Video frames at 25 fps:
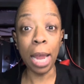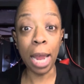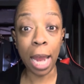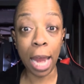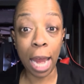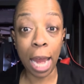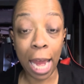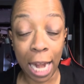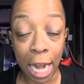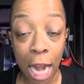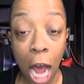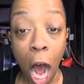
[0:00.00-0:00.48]

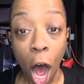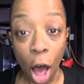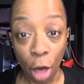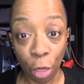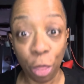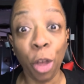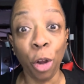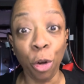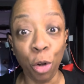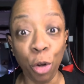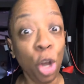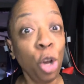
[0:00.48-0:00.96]
In
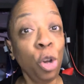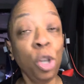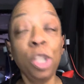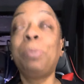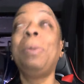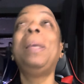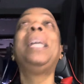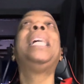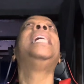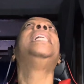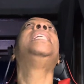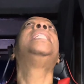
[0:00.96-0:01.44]
other news,
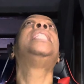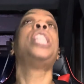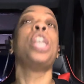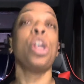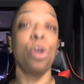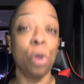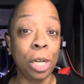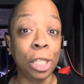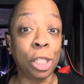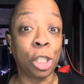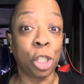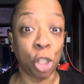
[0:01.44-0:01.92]
because
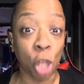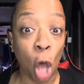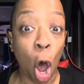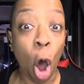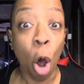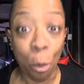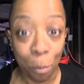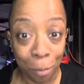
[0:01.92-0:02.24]
there is so